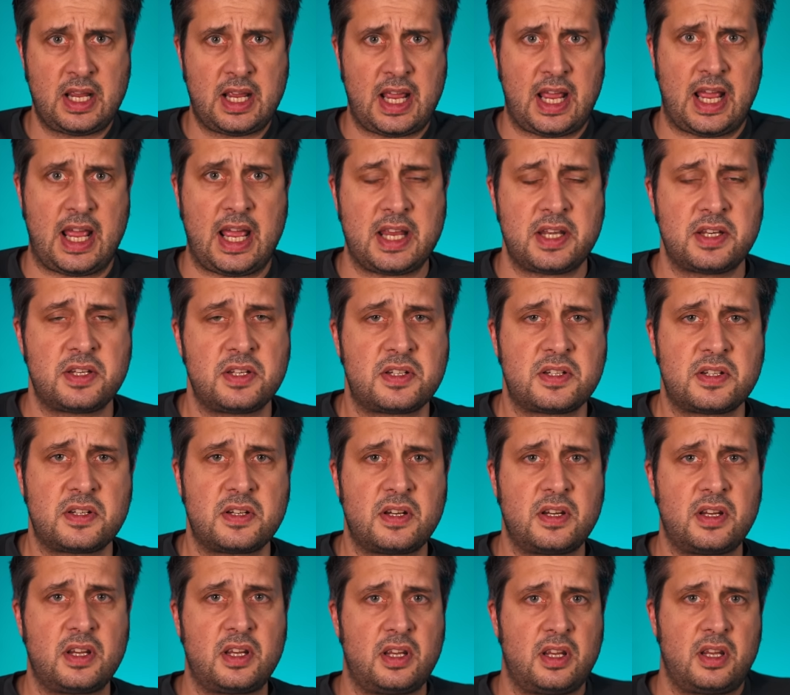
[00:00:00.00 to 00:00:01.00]
And
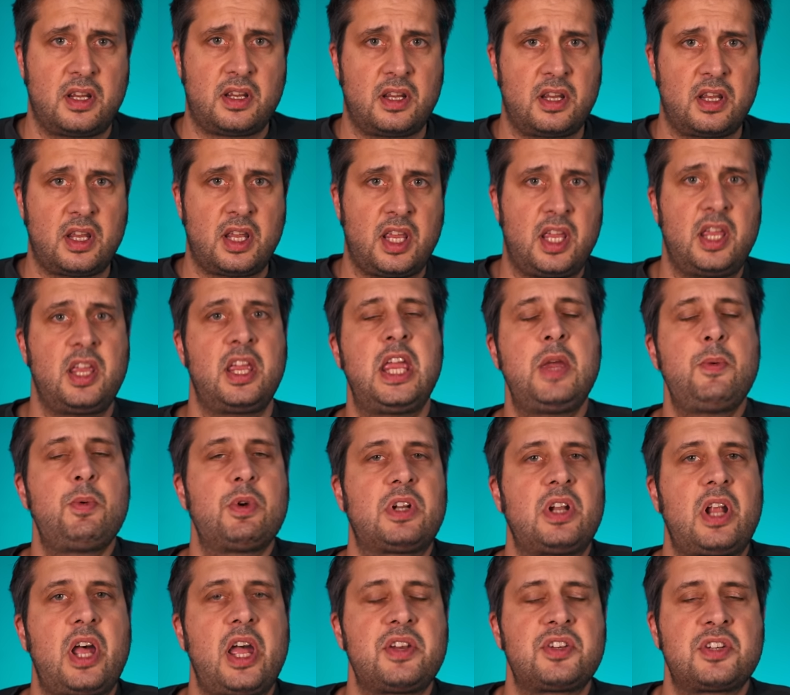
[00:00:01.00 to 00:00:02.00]
he
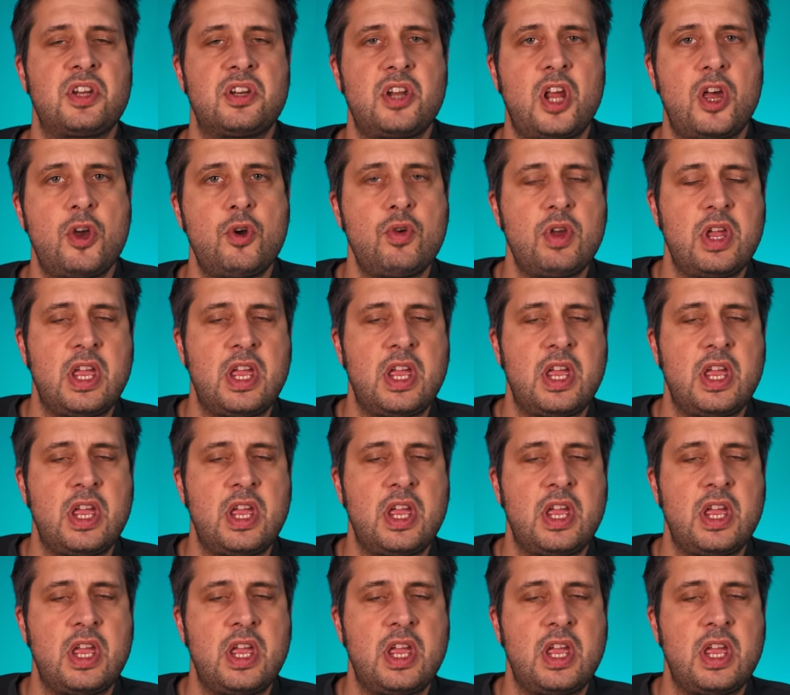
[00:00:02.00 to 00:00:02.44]
would like to know